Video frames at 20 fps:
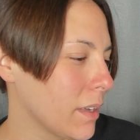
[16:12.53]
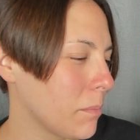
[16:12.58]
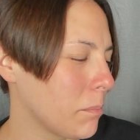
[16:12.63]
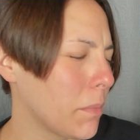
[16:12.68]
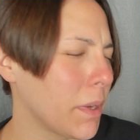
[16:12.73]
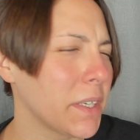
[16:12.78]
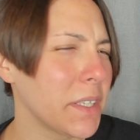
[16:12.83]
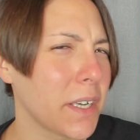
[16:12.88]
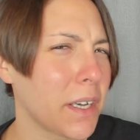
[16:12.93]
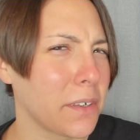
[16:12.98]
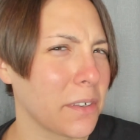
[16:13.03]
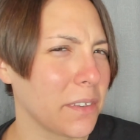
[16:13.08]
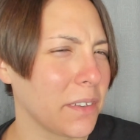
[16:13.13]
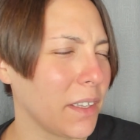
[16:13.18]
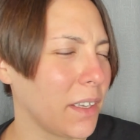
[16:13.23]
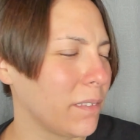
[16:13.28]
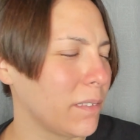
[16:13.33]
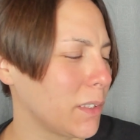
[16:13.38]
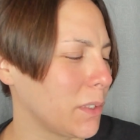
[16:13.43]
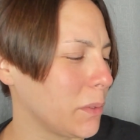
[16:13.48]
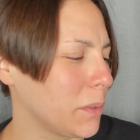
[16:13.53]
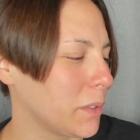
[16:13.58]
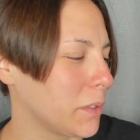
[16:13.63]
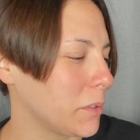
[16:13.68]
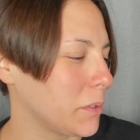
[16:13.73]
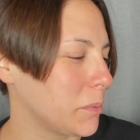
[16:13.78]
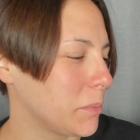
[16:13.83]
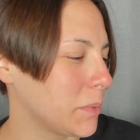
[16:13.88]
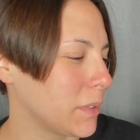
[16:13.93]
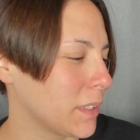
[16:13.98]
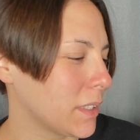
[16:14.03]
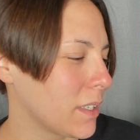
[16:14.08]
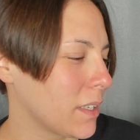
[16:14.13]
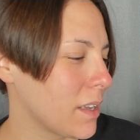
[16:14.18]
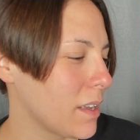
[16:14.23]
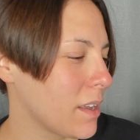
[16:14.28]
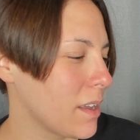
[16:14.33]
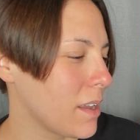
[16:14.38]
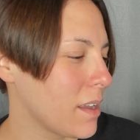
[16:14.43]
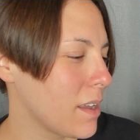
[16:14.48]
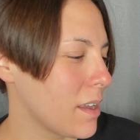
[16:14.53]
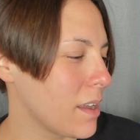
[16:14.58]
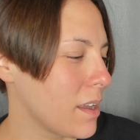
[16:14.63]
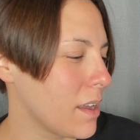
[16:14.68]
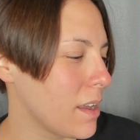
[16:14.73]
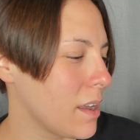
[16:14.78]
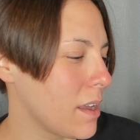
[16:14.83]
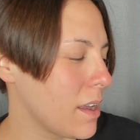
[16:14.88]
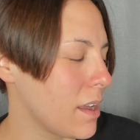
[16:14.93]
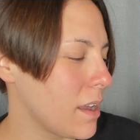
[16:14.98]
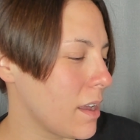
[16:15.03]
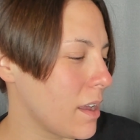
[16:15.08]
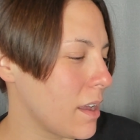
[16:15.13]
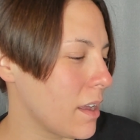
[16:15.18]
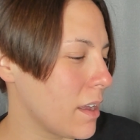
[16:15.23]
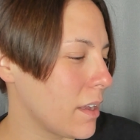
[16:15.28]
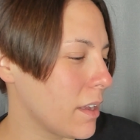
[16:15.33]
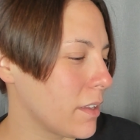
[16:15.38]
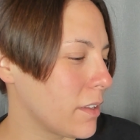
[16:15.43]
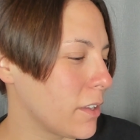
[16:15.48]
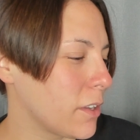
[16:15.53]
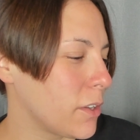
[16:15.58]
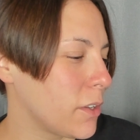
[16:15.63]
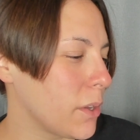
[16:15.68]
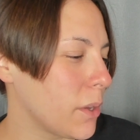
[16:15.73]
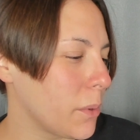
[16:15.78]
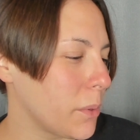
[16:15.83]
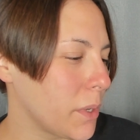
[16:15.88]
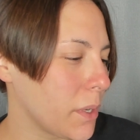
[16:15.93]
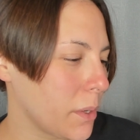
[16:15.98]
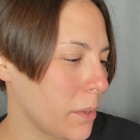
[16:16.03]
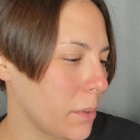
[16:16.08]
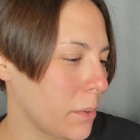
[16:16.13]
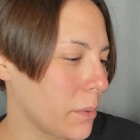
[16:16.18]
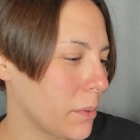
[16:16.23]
My daughter loves hula hoops. The yo yo